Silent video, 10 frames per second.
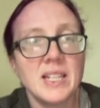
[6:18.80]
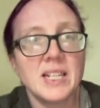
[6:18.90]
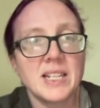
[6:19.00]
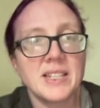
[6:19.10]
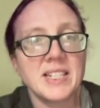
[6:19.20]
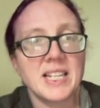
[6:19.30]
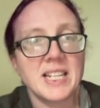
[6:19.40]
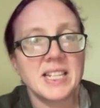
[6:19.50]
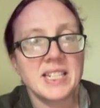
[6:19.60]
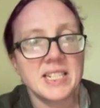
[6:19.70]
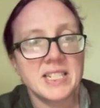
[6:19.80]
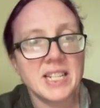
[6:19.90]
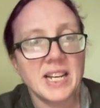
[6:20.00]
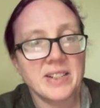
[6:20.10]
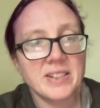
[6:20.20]
And I think I get the
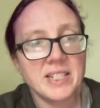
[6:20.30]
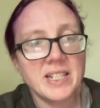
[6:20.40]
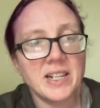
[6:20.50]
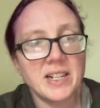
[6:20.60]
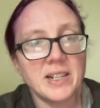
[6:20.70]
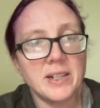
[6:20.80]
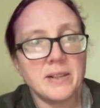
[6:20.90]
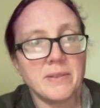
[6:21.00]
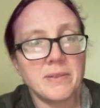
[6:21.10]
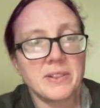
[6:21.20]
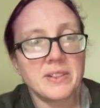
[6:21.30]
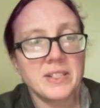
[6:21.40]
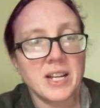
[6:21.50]
entirety of the